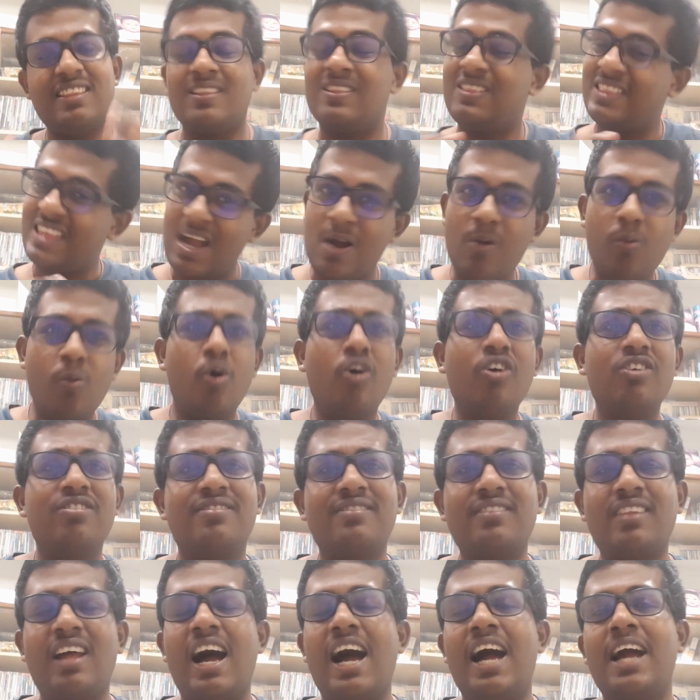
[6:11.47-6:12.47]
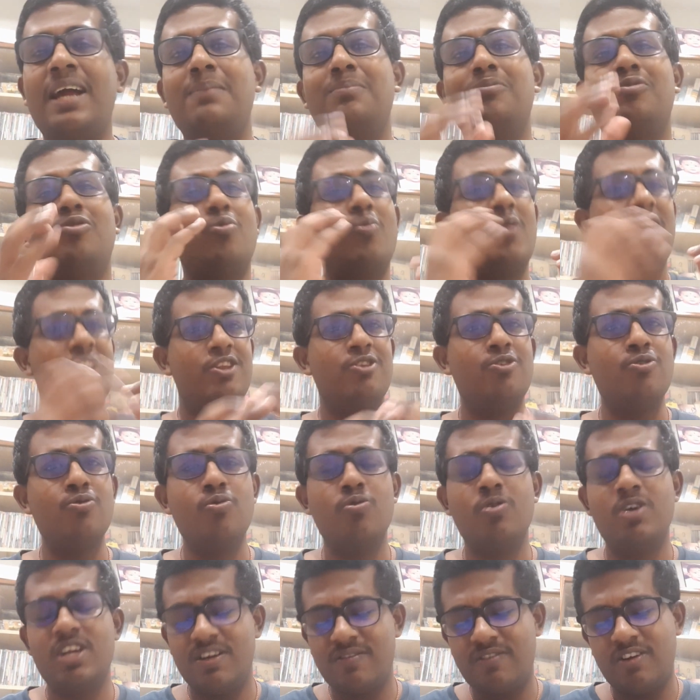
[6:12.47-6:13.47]
There was times when
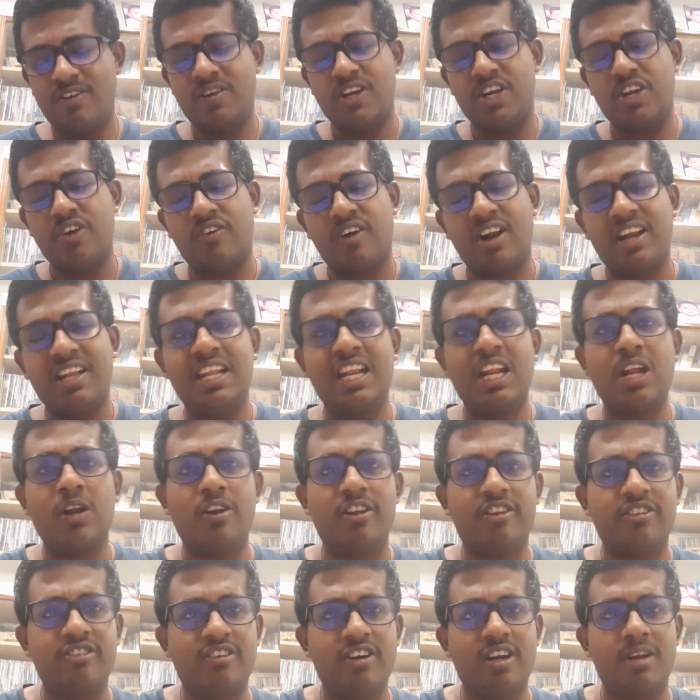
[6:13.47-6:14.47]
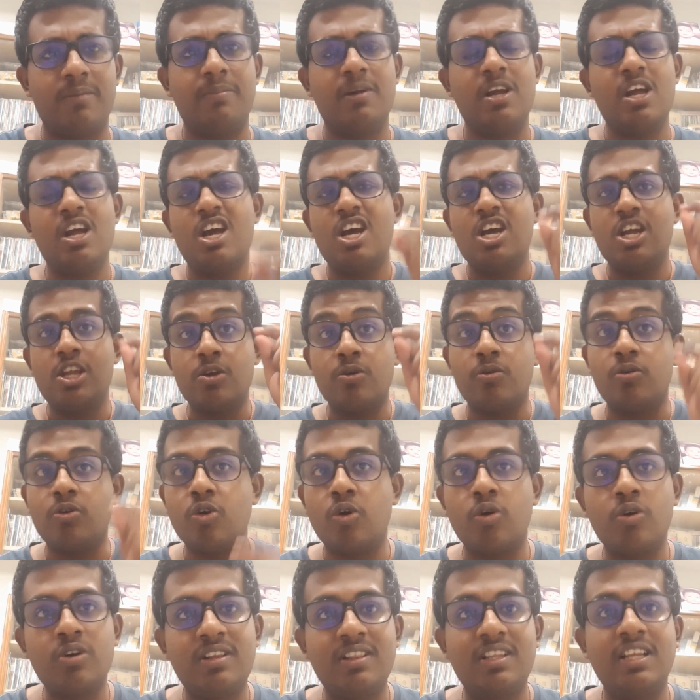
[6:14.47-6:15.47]
even when you're writing out a script, you
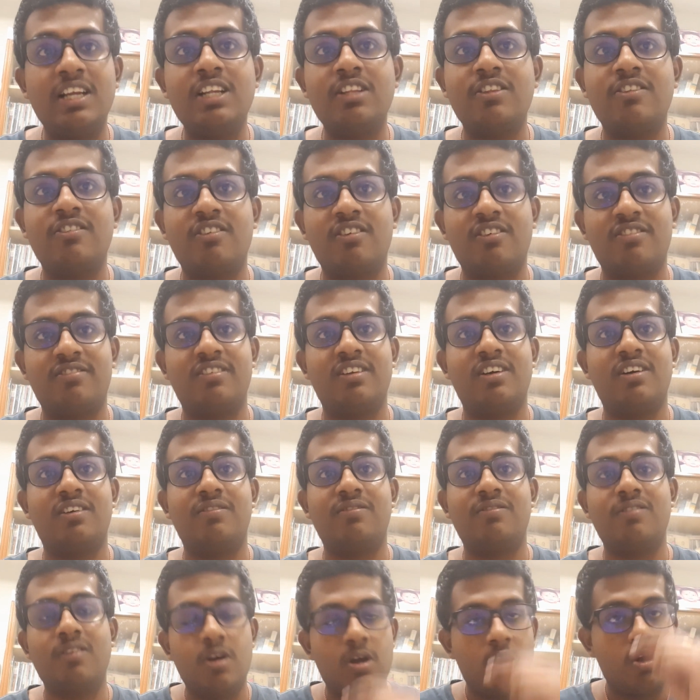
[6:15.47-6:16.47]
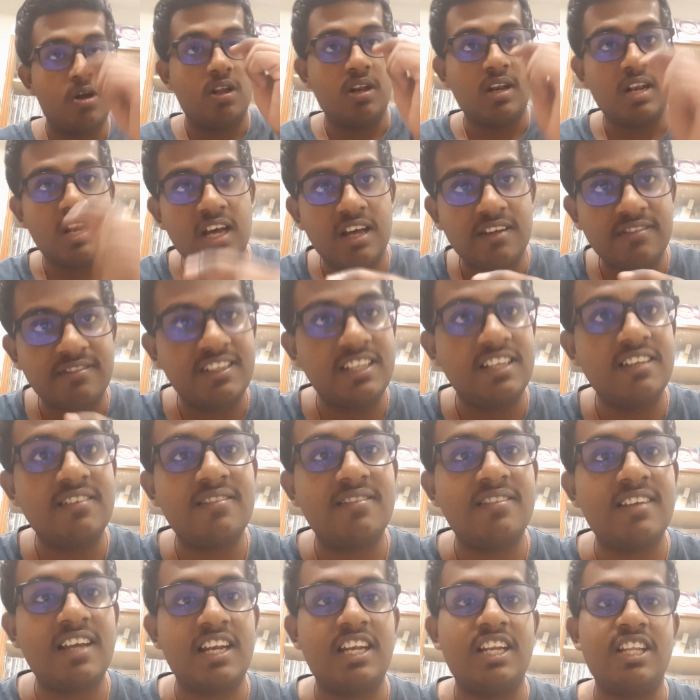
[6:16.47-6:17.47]
don't think to yourself, does this
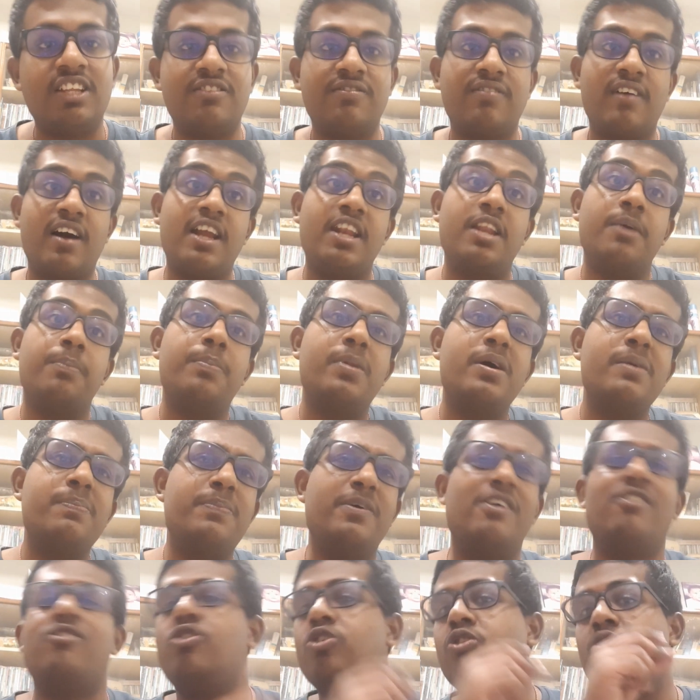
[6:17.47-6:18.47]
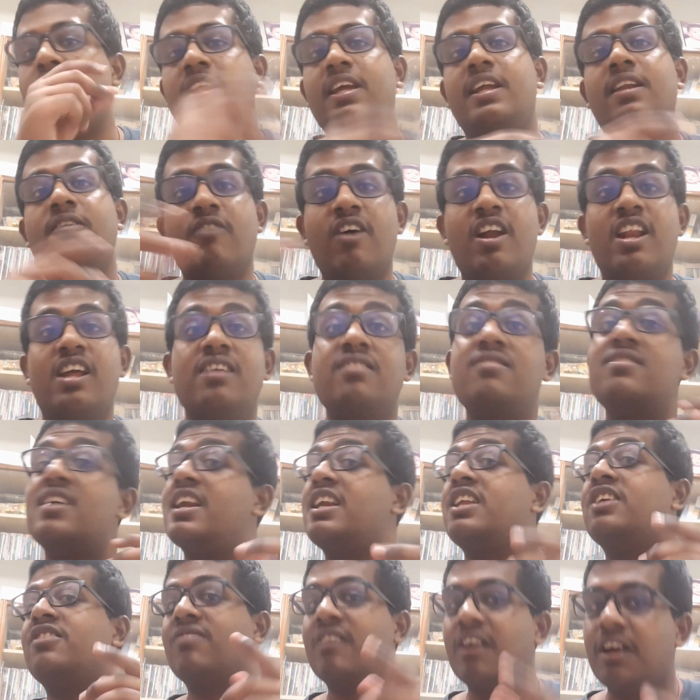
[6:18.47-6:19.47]
satisfy the purpose? You think whether it
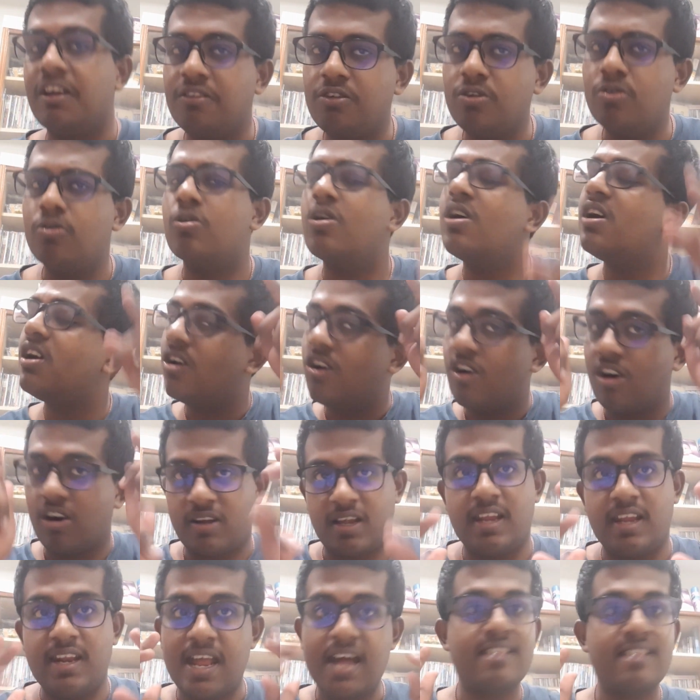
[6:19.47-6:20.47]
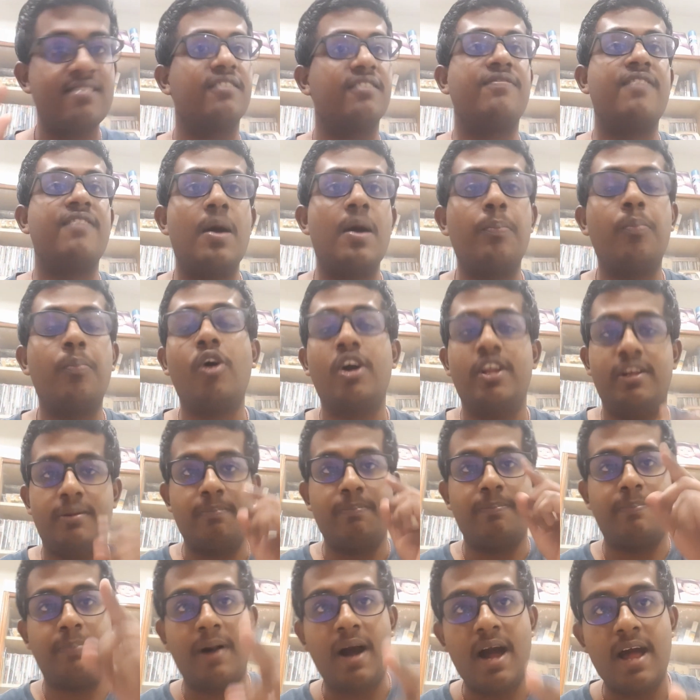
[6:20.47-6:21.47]
satisfies you. Okay, that's a fair point.
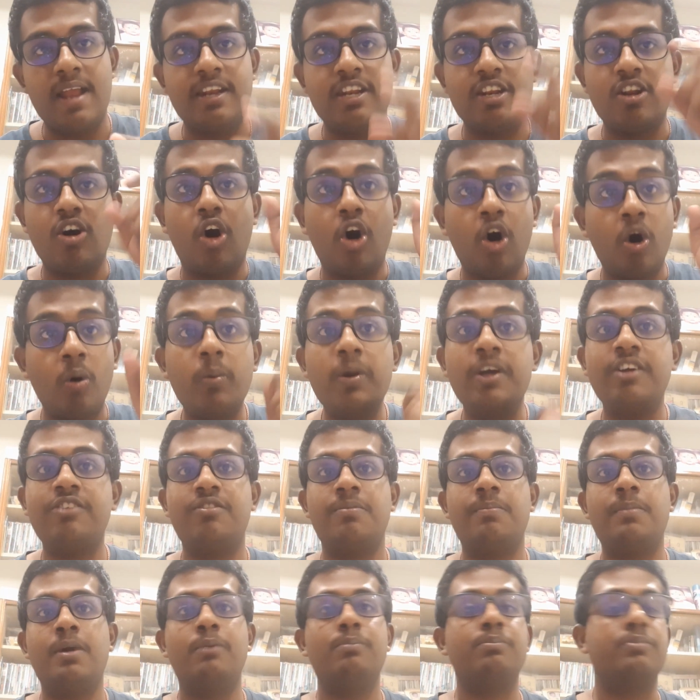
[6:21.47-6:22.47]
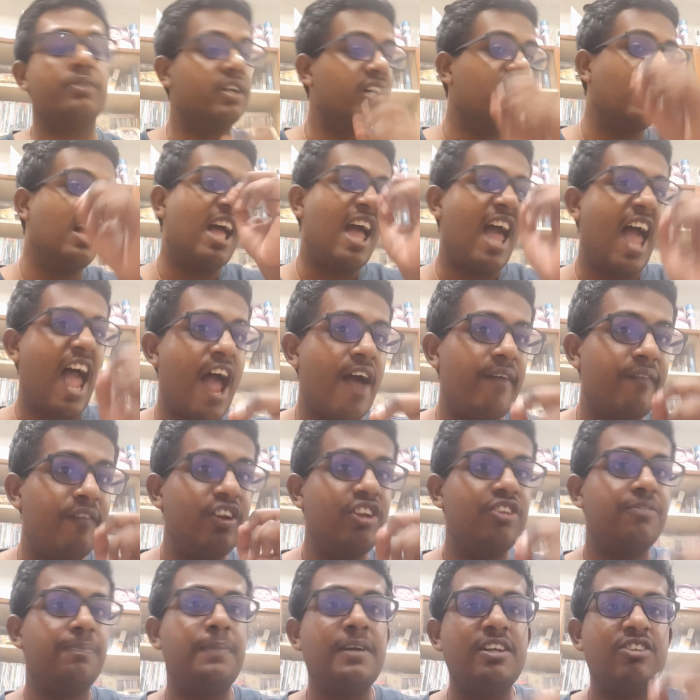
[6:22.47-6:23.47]
But always remember, every
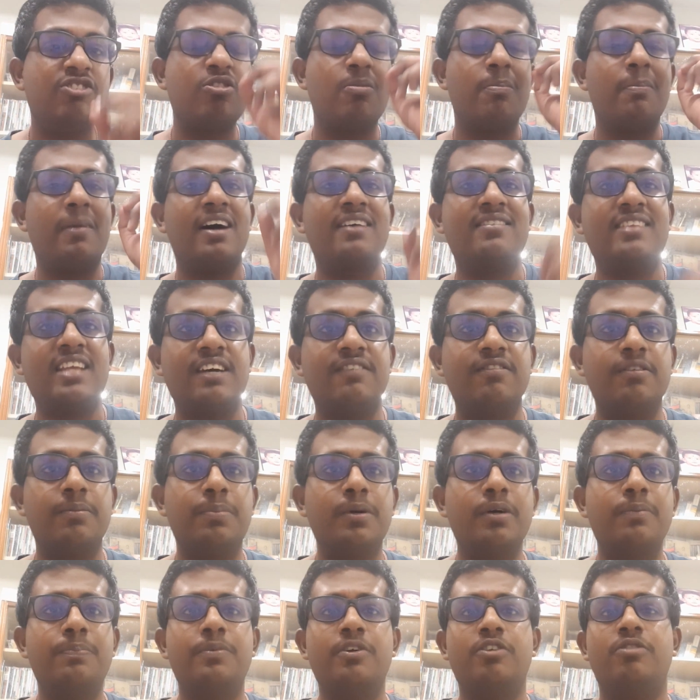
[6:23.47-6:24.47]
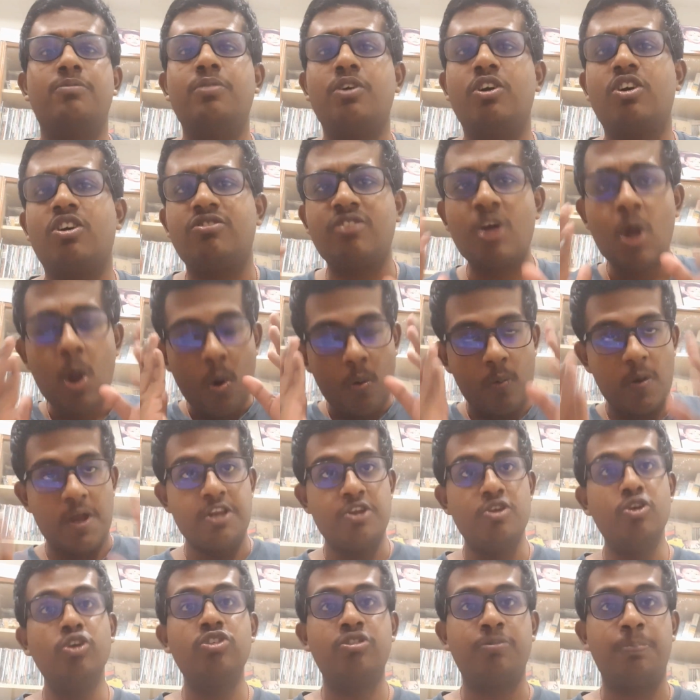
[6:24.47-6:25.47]
speech must have a purpose, because when
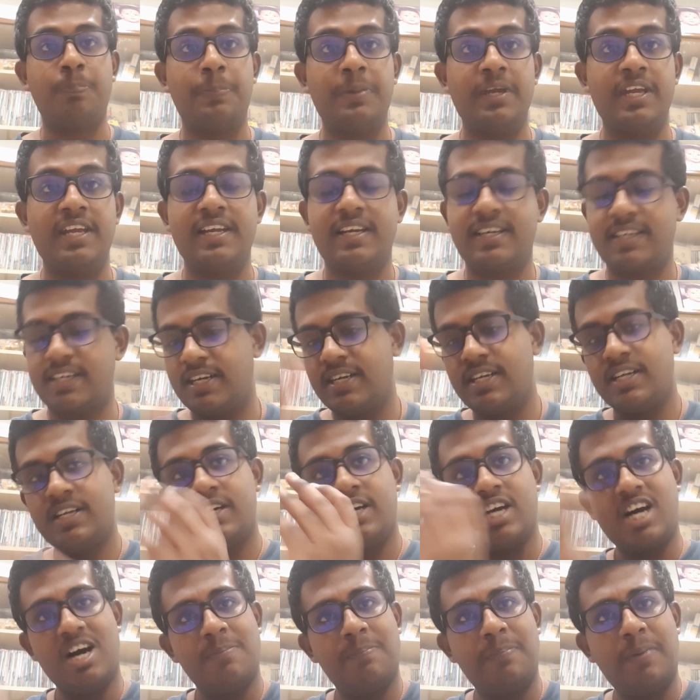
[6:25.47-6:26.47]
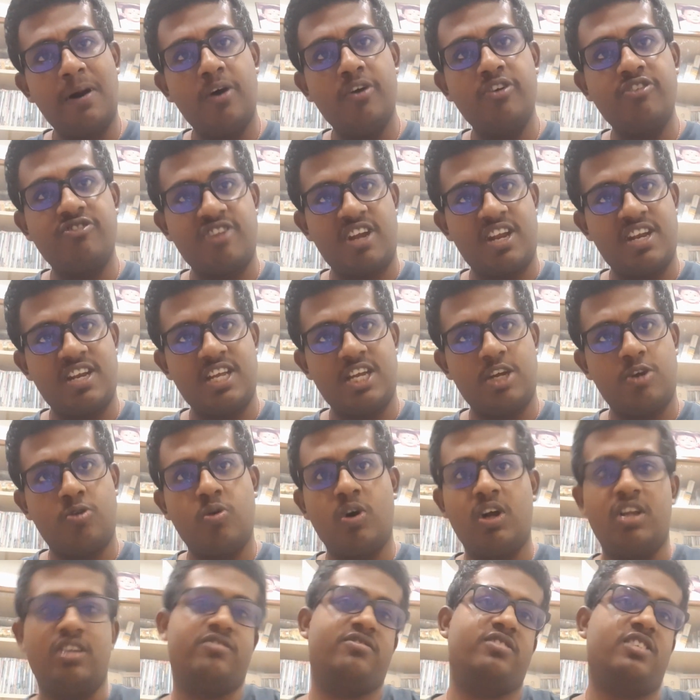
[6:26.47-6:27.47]
you speak about gender
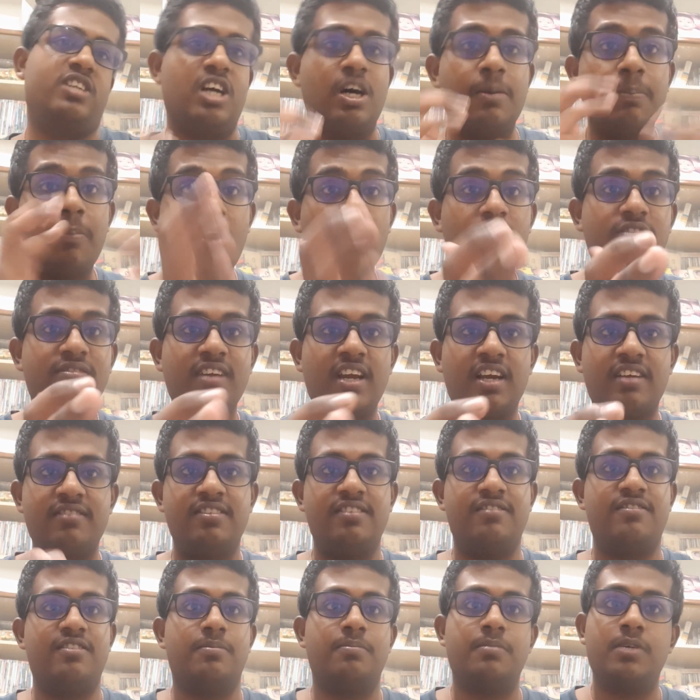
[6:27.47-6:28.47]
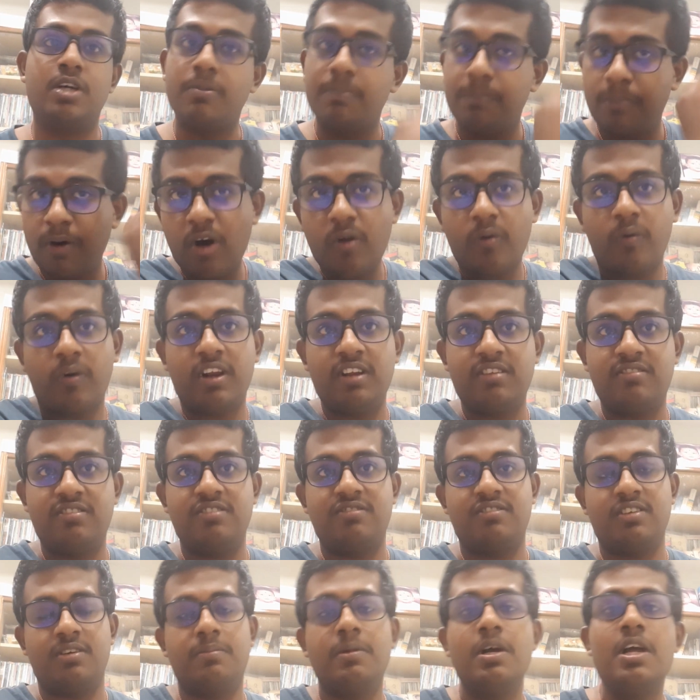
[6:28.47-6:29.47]
equality, about sexism, about
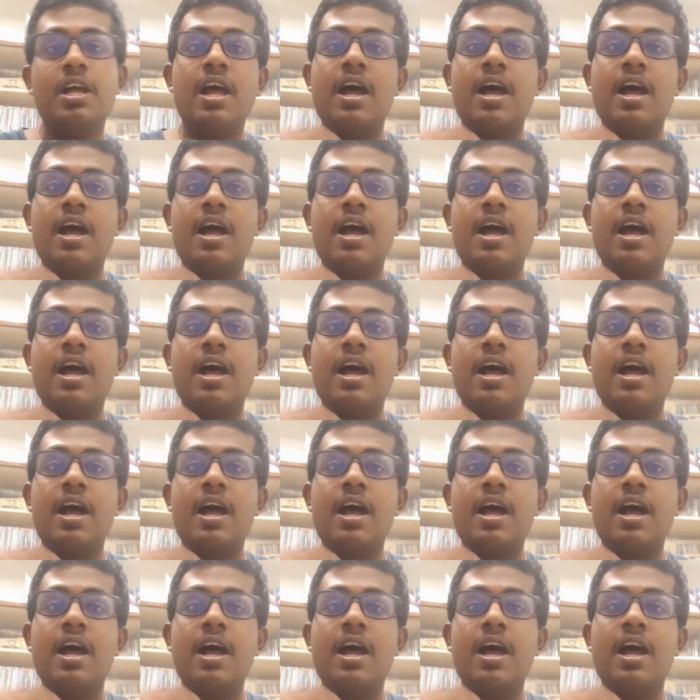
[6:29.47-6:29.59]
racism,